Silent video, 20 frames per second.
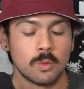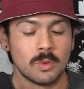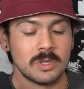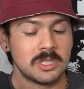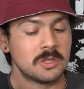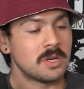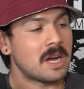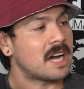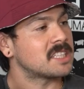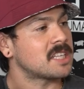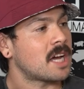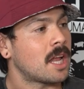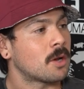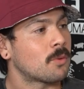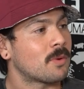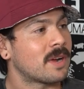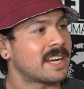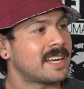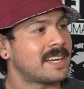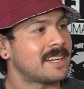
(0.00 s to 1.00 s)
We do not
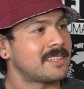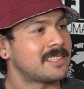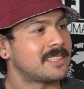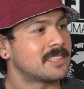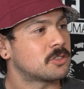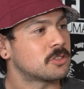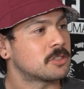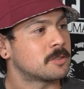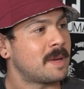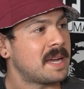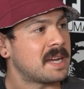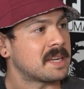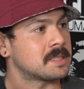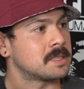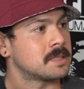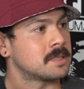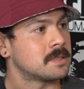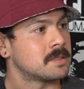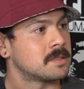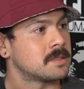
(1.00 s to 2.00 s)
tolerate any disrespect.
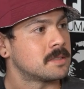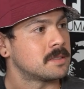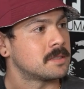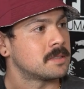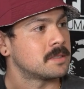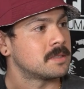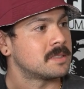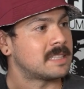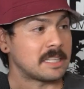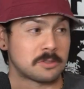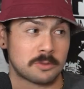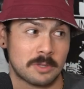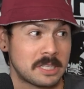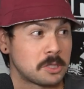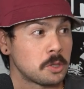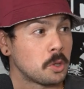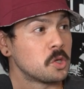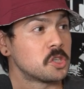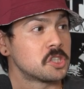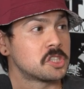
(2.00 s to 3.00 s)
That's what I
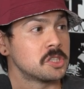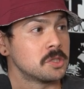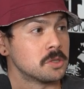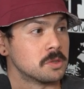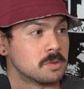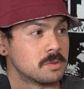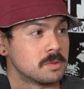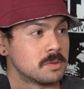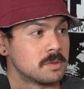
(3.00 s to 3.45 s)
told her too.